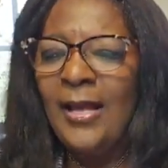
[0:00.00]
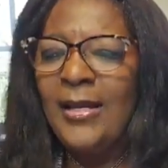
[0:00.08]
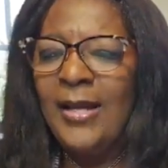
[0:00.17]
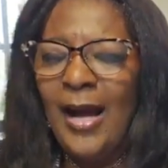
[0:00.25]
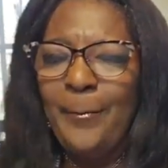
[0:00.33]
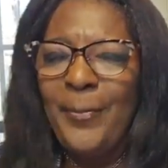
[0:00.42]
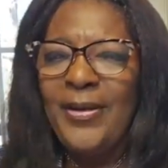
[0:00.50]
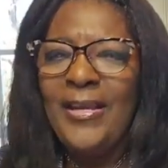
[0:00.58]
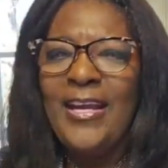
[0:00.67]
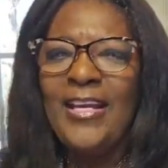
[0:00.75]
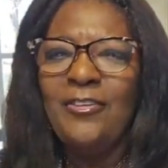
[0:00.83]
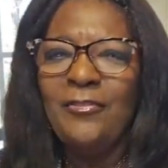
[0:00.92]

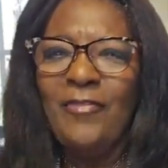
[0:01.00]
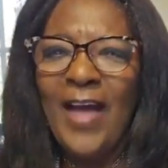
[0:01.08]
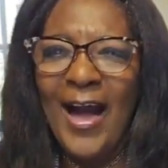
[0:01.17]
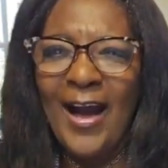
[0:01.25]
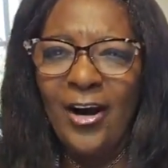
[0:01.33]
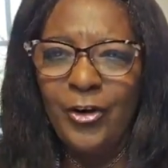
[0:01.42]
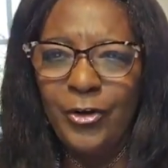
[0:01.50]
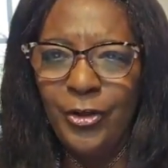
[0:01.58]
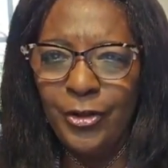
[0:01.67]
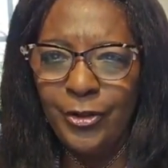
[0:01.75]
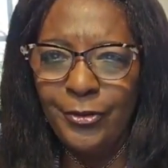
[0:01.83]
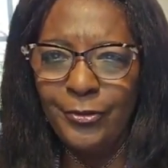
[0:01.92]
Companies
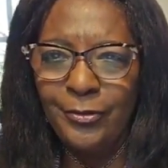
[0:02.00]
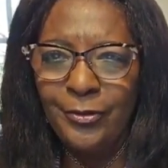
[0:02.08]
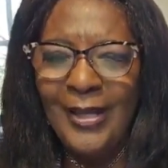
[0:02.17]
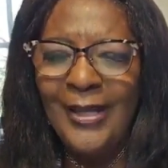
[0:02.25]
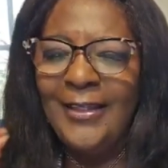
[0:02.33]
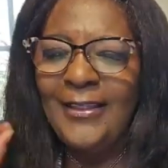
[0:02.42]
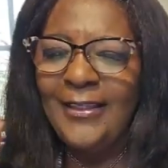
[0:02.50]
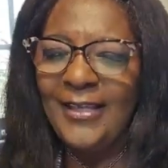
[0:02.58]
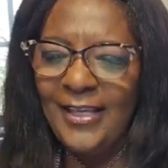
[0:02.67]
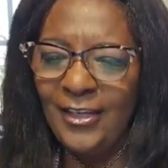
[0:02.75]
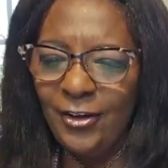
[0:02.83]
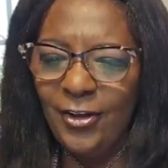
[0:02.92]
value
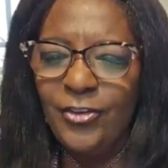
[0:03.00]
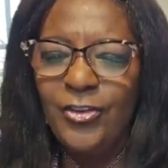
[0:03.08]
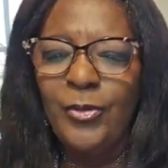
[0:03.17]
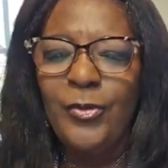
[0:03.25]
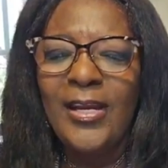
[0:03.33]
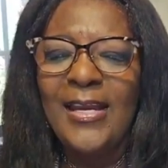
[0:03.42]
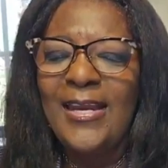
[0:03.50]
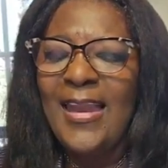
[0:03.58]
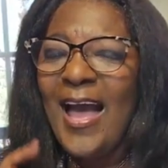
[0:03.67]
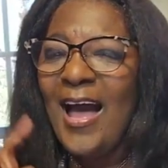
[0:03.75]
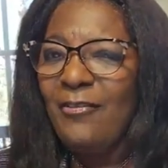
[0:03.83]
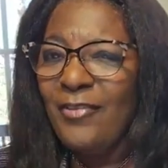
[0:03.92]
leaders who can
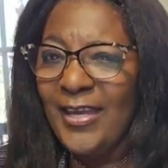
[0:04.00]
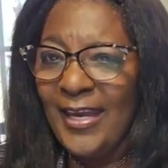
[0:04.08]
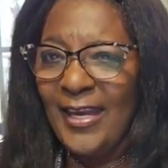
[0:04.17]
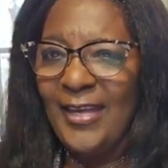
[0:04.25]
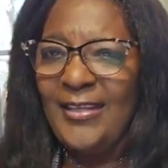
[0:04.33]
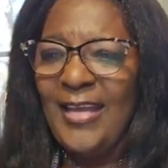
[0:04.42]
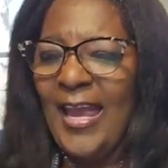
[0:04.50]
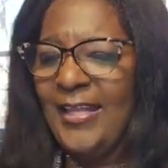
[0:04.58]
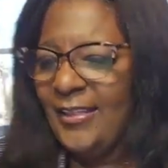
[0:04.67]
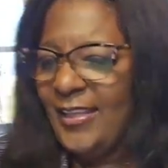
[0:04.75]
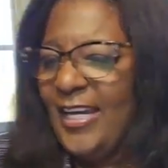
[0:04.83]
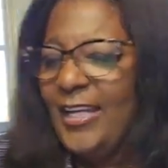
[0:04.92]
navigate
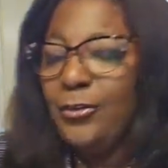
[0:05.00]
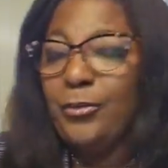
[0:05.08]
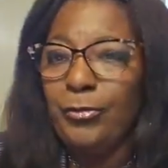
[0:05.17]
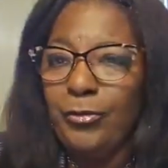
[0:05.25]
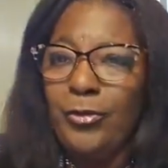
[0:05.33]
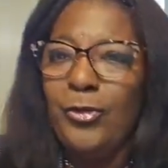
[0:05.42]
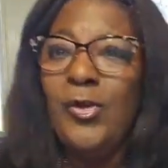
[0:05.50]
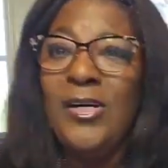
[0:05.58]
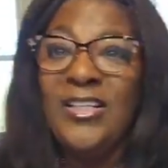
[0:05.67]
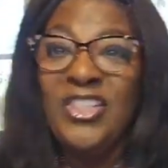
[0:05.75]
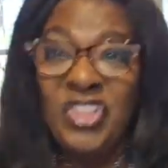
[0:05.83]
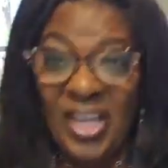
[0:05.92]
and lead through
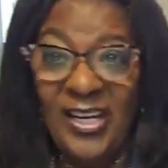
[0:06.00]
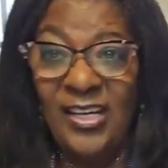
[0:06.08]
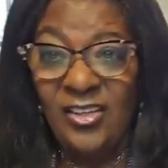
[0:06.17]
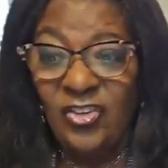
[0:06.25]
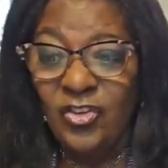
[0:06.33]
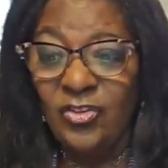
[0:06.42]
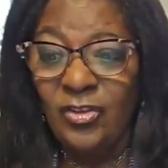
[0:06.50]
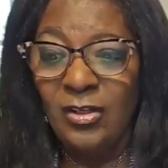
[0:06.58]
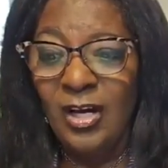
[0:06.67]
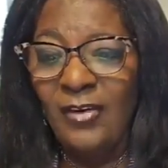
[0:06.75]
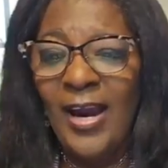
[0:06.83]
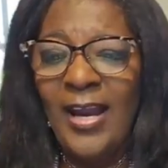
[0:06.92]
change.
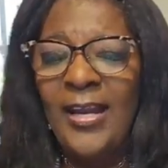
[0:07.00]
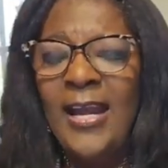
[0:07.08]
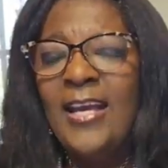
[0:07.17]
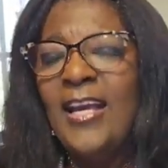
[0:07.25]
All right.